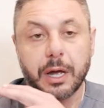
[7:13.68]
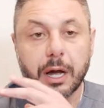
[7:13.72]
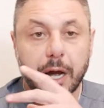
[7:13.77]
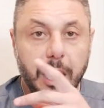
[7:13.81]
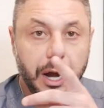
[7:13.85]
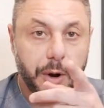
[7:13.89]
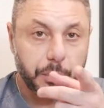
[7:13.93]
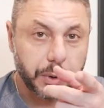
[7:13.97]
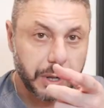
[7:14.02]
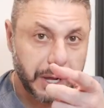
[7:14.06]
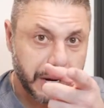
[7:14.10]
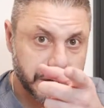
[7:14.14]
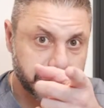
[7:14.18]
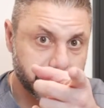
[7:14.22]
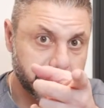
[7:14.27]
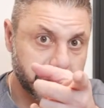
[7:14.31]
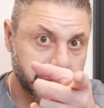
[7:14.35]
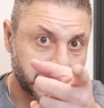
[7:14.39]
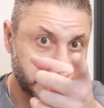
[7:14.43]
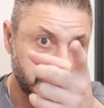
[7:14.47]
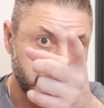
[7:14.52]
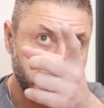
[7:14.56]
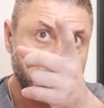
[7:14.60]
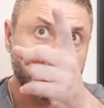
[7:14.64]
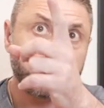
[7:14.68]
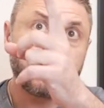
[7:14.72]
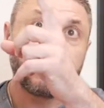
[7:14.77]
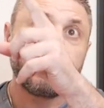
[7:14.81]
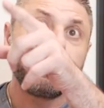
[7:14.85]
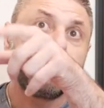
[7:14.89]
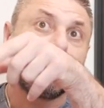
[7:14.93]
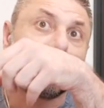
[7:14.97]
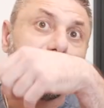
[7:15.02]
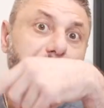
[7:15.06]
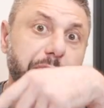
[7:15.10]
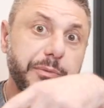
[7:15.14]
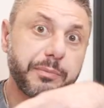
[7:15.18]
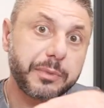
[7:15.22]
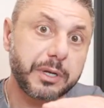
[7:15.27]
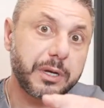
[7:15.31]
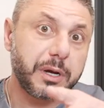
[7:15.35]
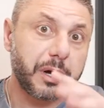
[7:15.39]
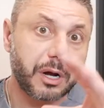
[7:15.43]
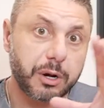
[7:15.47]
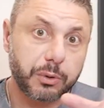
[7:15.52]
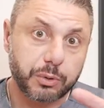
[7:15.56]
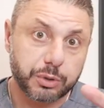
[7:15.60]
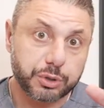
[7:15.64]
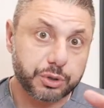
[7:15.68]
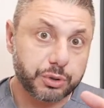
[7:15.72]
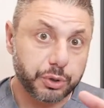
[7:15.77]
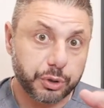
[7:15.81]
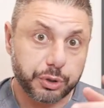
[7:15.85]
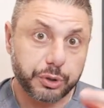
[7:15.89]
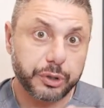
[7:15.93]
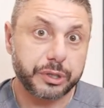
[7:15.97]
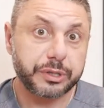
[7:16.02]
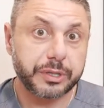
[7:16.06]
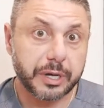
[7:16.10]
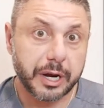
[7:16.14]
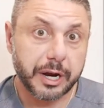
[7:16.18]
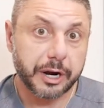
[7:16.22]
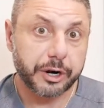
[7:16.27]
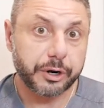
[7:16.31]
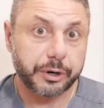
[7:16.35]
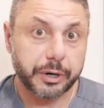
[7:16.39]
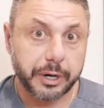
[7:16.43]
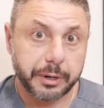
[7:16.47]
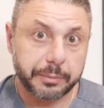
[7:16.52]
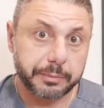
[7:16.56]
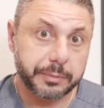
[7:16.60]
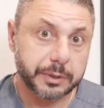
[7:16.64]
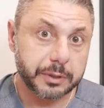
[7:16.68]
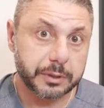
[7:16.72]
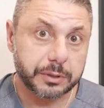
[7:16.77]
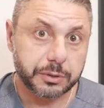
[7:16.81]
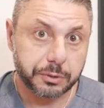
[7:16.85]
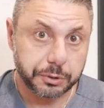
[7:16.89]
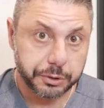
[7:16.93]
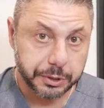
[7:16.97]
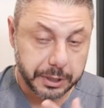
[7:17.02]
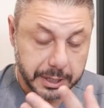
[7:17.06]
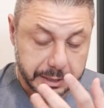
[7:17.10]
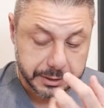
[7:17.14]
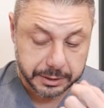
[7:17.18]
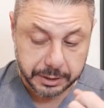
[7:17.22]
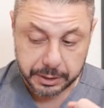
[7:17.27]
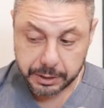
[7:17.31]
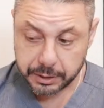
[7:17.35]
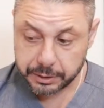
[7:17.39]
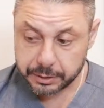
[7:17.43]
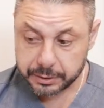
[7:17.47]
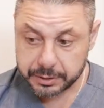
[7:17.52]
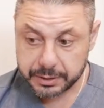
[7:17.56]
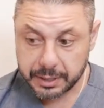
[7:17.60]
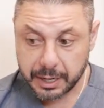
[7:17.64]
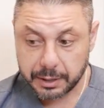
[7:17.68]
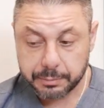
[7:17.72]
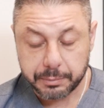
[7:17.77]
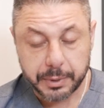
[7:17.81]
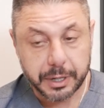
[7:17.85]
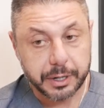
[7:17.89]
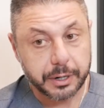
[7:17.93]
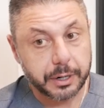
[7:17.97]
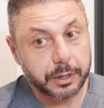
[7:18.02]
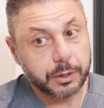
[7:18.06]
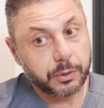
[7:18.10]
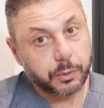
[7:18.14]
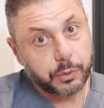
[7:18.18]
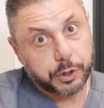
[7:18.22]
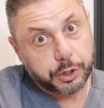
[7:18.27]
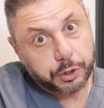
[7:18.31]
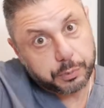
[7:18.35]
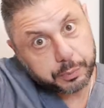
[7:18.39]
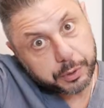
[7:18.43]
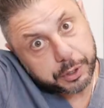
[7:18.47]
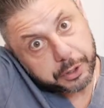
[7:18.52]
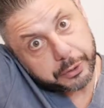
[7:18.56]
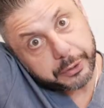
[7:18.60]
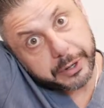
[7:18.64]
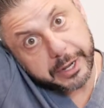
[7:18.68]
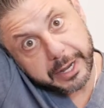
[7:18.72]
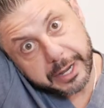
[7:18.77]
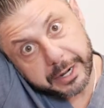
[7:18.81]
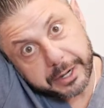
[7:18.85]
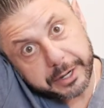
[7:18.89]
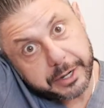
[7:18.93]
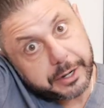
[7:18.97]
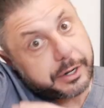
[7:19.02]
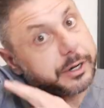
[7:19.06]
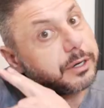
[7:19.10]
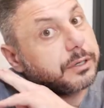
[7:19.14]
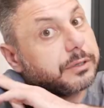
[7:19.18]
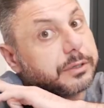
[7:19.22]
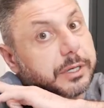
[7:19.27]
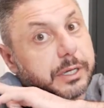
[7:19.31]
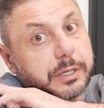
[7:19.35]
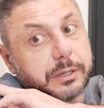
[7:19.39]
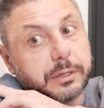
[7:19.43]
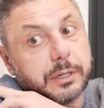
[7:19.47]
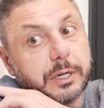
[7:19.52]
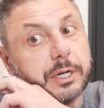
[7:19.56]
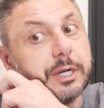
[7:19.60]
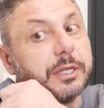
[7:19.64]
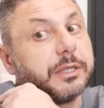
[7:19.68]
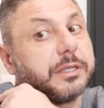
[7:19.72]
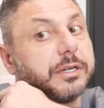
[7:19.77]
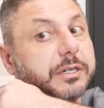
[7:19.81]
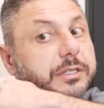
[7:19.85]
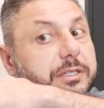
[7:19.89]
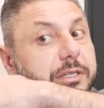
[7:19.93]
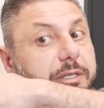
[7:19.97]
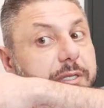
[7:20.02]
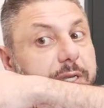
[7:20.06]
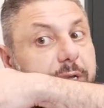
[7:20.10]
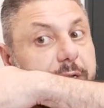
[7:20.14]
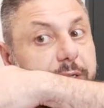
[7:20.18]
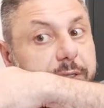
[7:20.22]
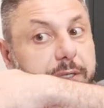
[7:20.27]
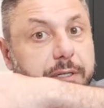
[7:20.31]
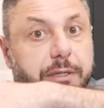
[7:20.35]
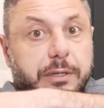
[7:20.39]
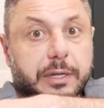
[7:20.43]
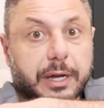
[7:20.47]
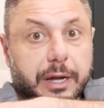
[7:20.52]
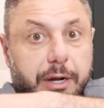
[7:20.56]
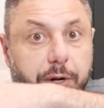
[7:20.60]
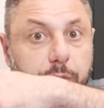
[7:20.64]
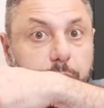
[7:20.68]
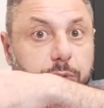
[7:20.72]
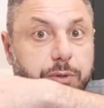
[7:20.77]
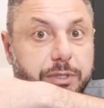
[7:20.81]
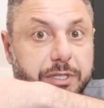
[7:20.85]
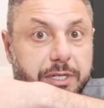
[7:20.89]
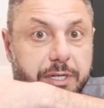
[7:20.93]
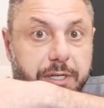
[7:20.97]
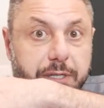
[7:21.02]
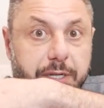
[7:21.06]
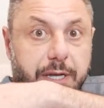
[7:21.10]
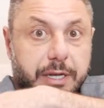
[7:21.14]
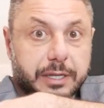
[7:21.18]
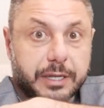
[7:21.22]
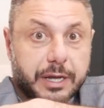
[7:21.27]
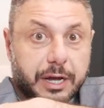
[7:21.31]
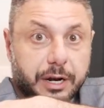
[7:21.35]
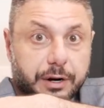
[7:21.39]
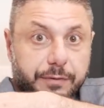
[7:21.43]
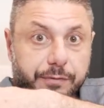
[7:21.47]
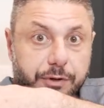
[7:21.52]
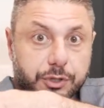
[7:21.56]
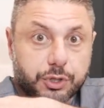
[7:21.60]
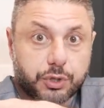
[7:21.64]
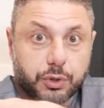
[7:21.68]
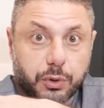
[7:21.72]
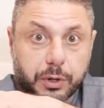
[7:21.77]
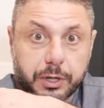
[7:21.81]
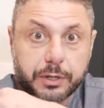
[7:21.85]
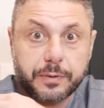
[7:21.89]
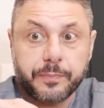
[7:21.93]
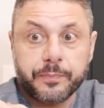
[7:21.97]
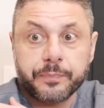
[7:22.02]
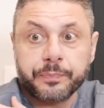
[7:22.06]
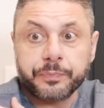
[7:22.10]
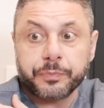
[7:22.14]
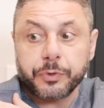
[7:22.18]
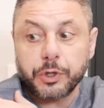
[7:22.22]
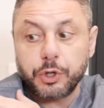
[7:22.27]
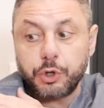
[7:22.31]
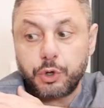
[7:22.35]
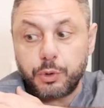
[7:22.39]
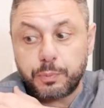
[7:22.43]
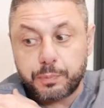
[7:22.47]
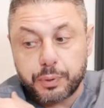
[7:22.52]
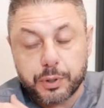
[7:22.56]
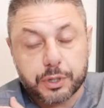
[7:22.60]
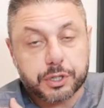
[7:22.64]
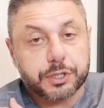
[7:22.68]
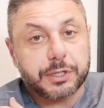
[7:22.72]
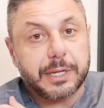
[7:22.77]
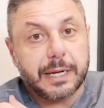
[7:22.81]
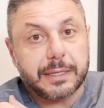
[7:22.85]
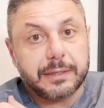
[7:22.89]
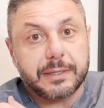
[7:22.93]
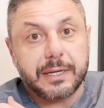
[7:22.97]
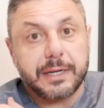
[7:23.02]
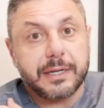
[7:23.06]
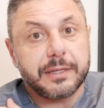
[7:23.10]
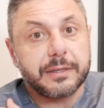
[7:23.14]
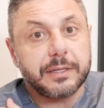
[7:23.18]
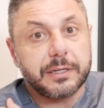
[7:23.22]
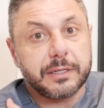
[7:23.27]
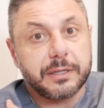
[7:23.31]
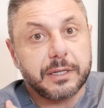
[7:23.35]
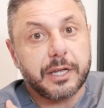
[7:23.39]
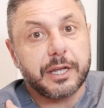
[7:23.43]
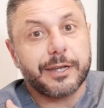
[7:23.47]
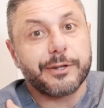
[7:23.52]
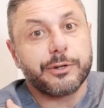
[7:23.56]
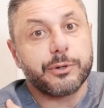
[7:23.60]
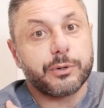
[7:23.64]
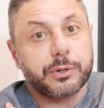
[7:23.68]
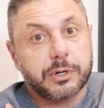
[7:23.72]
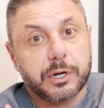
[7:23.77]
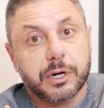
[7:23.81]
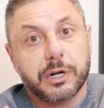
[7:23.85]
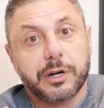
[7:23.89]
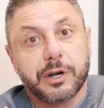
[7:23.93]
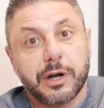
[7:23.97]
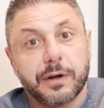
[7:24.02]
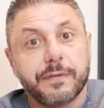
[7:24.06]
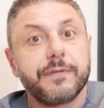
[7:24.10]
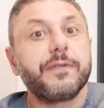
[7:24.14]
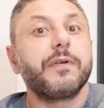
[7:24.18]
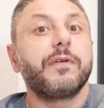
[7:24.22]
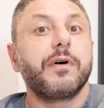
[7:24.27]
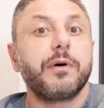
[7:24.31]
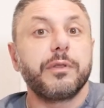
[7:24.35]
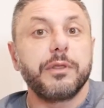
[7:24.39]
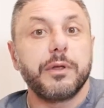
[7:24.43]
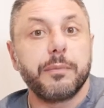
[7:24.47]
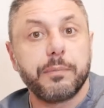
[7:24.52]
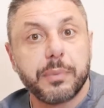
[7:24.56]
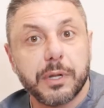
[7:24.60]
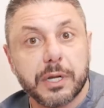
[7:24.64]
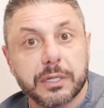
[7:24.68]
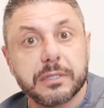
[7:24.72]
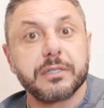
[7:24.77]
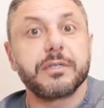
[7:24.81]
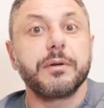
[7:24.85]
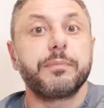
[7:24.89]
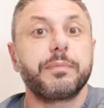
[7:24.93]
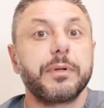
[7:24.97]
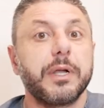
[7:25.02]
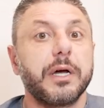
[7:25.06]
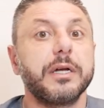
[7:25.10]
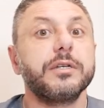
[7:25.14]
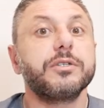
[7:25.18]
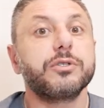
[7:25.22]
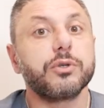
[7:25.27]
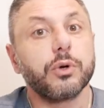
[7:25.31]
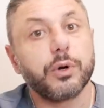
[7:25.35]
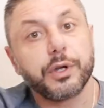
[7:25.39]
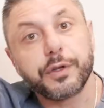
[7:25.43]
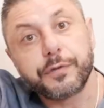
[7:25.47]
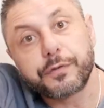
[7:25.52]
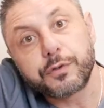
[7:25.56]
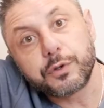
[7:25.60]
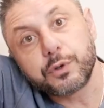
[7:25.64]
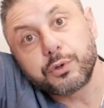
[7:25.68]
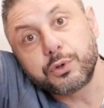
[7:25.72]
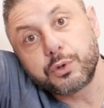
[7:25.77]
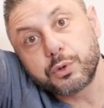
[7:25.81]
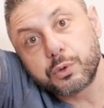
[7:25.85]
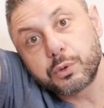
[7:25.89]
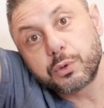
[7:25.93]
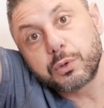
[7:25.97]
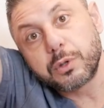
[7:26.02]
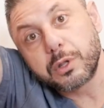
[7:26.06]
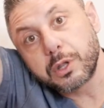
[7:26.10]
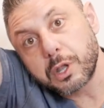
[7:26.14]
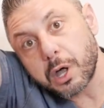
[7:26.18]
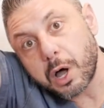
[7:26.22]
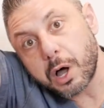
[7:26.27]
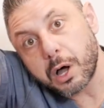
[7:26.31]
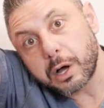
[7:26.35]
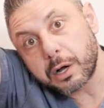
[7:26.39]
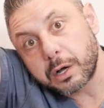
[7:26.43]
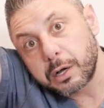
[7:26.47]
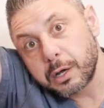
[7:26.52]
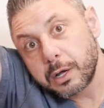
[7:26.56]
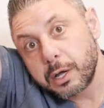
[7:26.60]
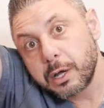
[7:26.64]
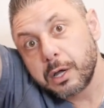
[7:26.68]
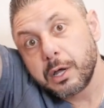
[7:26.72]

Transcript: I will actually I will show you a diagram so you guys could understand better. When you put your head here, then there's a tendon that goes in and out of a joint. You push that tendon and you cut off the blood supply. So if you do long